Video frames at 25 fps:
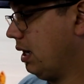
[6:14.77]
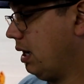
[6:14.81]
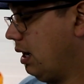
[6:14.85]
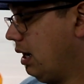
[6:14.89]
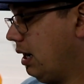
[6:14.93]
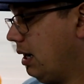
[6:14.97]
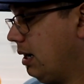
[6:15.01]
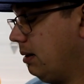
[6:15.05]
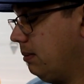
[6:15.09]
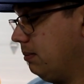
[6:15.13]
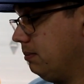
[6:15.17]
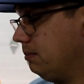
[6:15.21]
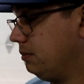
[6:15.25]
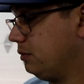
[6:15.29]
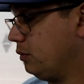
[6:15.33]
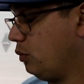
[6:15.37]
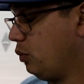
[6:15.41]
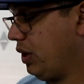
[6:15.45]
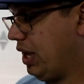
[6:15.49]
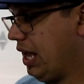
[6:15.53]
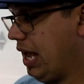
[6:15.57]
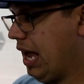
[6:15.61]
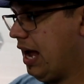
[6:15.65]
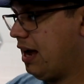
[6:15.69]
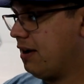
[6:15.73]
Um,
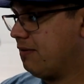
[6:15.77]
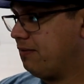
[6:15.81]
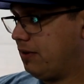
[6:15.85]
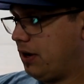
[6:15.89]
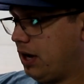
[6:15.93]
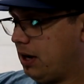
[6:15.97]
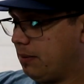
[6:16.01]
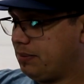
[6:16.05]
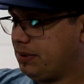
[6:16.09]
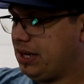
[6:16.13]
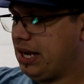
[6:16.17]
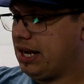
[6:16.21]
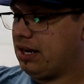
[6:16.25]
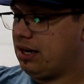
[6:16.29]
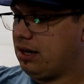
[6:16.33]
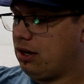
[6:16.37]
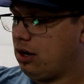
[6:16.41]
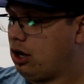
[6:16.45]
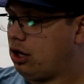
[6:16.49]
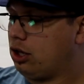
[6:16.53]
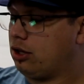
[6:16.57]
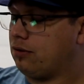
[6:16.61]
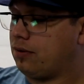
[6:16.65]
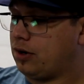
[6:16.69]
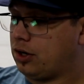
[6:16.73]
we have updated
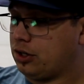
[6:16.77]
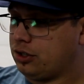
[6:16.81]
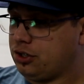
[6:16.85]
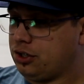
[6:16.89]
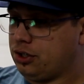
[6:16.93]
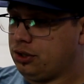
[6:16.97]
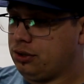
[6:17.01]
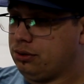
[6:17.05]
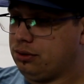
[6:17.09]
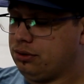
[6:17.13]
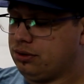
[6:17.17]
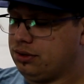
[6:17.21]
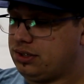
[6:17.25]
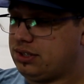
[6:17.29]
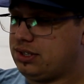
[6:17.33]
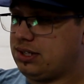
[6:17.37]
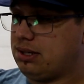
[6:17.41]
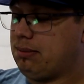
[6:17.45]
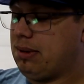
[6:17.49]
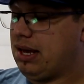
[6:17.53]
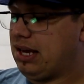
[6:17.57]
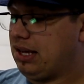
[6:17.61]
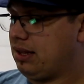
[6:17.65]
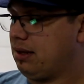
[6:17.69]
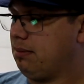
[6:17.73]
all of our tunes
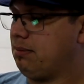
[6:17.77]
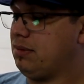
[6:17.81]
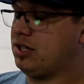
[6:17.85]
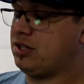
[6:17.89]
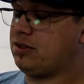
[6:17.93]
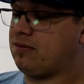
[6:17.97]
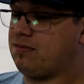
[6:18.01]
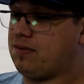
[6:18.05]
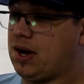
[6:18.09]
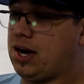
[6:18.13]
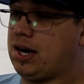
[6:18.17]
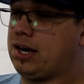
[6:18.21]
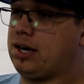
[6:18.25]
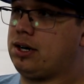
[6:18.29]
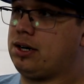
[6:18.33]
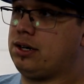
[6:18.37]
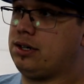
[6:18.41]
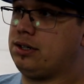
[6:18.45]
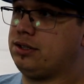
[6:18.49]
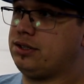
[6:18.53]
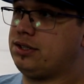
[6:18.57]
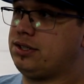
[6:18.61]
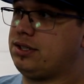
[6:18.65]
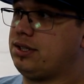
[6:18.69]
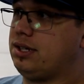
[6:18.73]
to make the
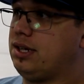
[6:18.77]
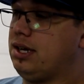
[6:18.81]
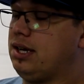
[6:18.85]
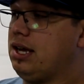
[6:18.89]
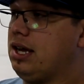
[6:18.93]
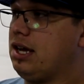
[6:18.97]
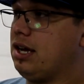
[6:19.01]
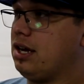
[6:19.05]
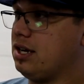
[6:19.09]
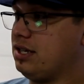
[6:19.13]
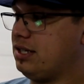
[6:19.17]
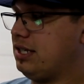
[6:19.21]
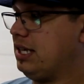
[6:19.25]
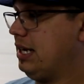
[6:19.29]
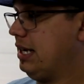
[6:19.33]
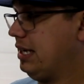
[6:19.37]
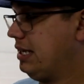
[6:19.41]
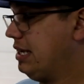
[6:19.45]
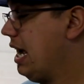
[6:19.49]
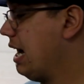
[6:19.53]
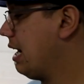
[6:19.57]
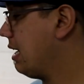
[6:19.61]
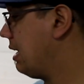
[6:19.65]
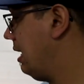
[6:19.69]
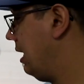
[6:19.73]
misfires, because
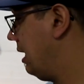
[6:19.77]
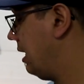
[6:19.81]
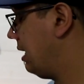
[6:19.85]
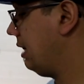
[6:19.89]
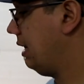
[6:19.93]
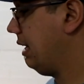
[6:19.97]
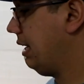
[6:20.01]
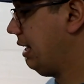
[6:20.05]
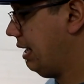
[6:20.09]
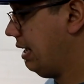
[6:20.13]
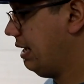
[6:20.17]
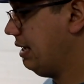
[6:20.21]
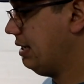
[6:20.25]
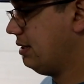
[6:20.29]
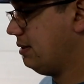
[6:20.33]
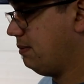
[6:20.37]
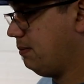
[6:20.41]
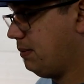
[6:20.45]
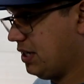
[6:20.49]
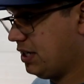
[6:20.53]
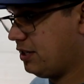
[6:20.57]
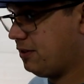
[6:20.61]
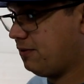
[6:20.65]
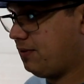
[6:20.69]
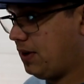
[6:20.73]
it technically is
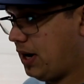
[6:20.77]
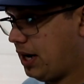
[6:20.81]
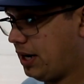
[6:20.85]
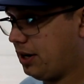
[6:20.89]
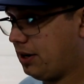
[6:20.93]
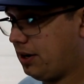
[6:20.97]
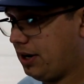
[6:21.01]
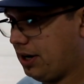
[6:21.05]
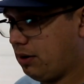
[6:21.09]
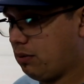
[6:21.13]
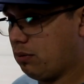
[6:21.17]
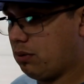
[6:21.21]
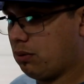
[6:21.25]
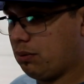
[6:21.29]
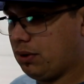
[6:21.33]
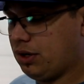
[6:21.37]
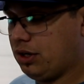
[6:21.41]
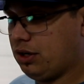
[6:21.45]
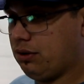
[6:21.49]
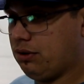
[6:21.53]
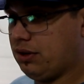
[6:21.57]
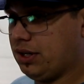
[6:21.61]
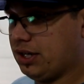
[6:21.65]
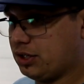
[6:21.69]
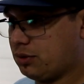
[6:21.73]
misfiring when we
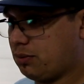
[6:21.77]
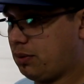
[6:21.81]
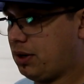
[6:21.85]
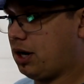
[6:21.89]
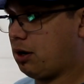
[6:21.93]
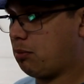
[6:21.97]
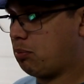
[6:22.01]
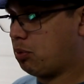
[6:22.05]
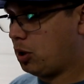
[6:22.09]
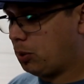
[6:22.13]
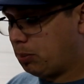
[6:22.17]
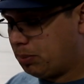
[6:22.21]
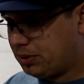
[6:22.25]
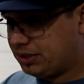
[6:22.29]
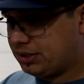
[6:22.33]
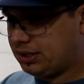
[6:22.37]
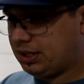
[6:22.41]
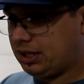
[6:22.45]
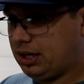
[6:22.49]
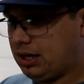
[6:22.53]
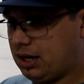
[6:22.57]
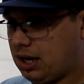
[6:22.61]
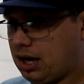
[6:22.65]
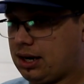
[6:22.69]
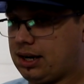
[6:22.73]
do this. We are
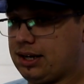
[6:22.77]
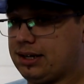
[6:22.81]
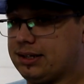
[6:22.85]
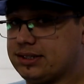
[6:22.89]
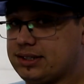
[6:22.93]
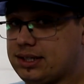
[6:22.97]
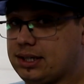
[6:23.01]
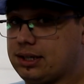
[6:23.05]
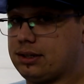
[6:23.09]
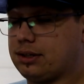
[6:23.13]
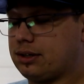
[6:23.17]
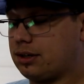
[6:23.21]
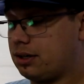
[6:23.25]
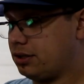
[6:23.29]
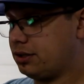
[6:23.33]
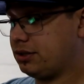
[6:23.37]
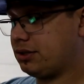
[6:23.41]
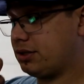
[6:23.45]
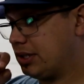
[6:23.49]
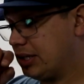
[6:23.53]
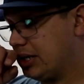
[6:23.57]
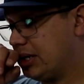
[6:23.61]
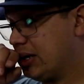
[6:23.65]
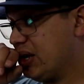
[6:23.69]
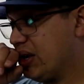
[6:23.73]
purposely cutting
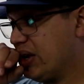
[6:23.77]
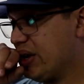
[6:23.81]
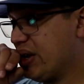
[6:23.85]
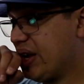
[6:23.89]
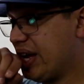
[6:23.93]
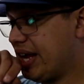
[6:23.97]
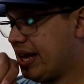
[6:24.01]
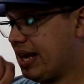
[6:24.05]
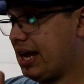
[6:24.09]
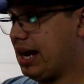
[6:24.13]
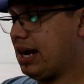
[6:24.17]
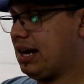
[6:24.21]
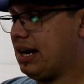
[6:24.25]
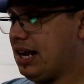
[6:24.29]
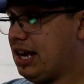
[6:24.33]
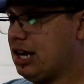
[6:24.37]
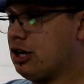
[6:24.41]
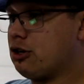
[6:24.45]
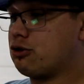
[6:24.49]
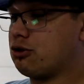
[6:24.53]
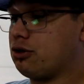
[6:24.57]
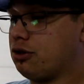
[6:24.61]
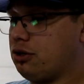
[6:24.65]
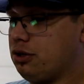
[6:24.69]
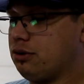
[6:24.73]
cylinders and
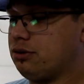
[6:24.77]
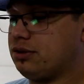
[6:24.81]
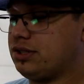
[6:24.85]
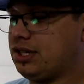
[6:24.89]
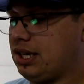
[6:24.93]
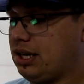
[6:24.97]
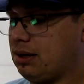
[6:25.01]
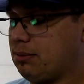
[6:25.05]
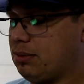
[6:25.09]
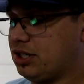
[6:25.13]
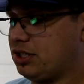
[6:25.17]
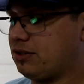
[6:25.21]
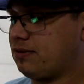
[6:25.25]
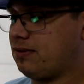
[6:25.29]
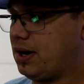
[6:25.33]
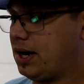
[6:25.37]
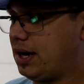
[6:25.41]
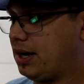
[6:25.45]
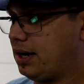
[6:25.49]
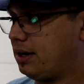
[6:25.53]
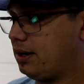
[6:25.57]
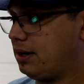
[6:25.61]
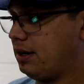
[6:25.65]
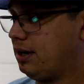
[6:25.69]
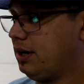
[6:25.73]
introducing a
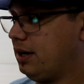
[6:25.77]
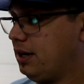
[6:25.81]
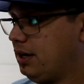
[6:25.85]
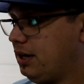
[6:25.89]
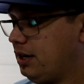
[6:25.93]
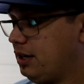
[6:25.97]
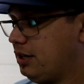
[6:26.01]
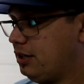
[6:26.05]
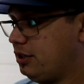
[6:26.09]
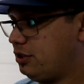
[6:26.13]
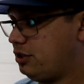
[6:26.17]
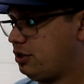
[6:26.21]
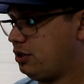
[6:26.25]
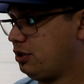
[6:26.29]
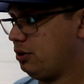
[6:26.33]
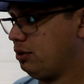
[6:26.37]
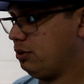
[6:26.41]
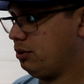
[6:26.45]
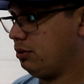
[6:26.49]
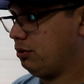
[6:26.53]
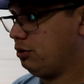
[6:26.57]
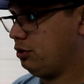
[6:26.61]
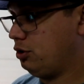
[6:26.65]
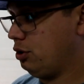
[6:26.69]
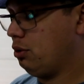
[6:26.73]
misfire
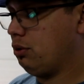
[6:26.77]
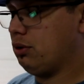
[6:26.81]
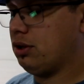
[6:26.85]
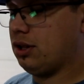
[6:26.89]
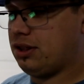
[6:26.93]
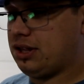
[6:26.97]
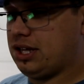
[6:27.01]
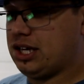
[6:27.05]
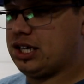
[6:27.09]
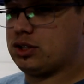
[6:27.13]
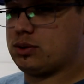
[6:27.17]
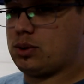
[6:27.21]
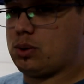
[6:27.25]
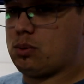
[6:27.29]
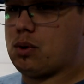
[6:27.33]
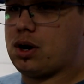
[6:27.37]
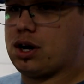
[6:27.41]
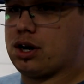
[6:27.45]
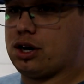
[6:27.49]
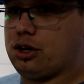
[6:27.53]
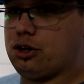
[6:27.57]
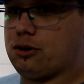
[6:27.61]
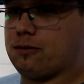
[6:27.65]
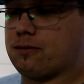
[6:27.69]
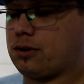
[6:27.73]
to do the things we
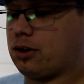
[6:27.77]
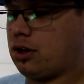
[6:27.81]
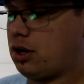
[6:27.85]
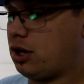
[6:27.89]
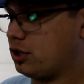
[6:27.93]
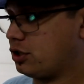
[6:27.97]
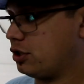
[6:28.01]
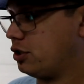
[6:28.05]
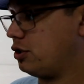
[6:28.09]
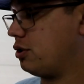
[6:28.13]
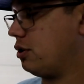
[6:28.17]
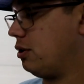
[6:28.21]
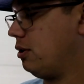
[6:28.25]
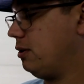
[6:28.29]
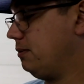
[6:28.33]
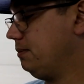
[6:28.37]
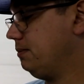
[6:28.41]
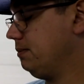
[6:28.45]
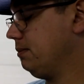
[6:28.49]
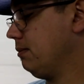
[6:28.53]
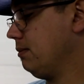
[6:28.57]
want to do for launch control.